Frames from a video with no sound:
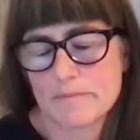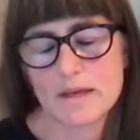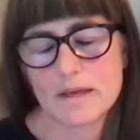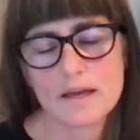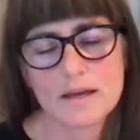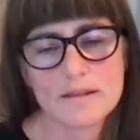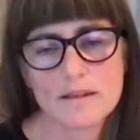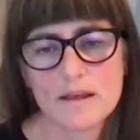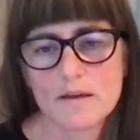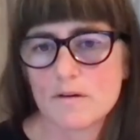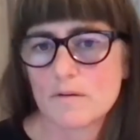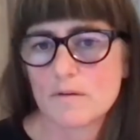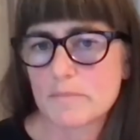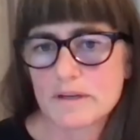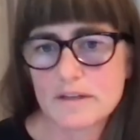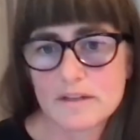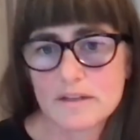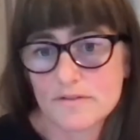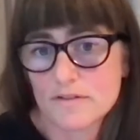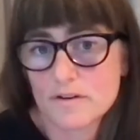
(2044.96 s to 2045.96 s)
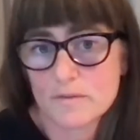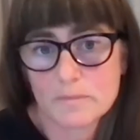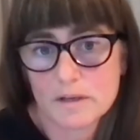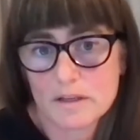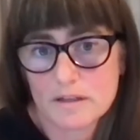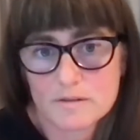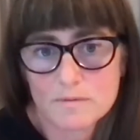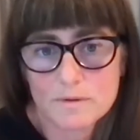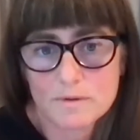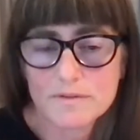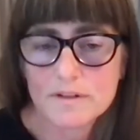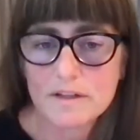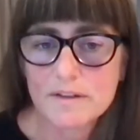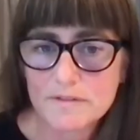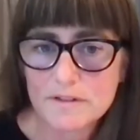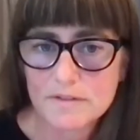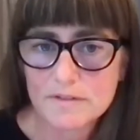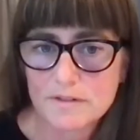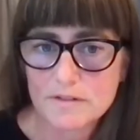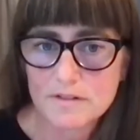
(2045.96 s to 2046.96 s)
thing, and they would be different because we've lived
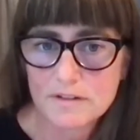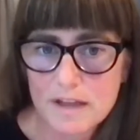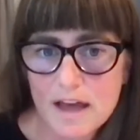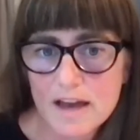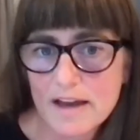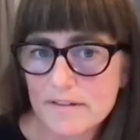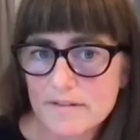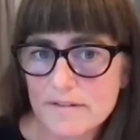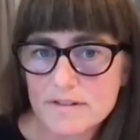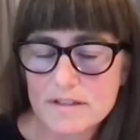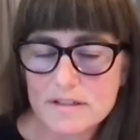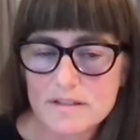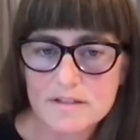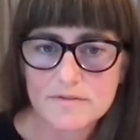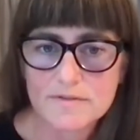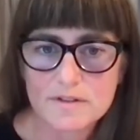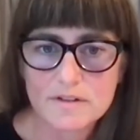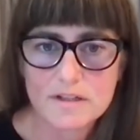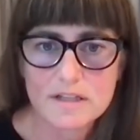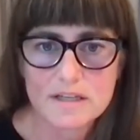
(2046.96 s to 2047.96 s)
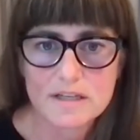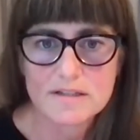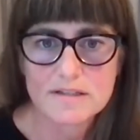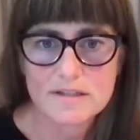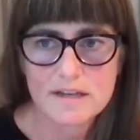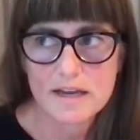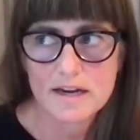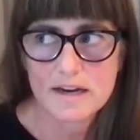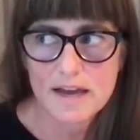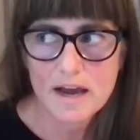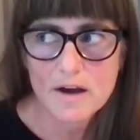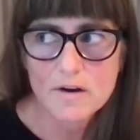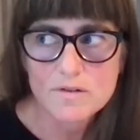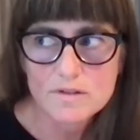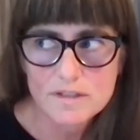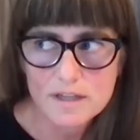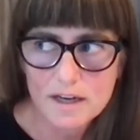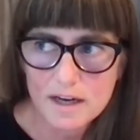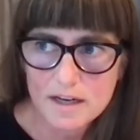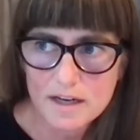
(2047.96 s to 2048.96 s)
different lives and different things stand out
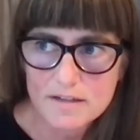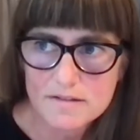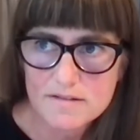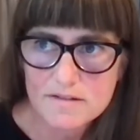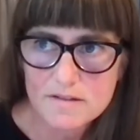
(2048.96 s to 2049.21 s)
to us.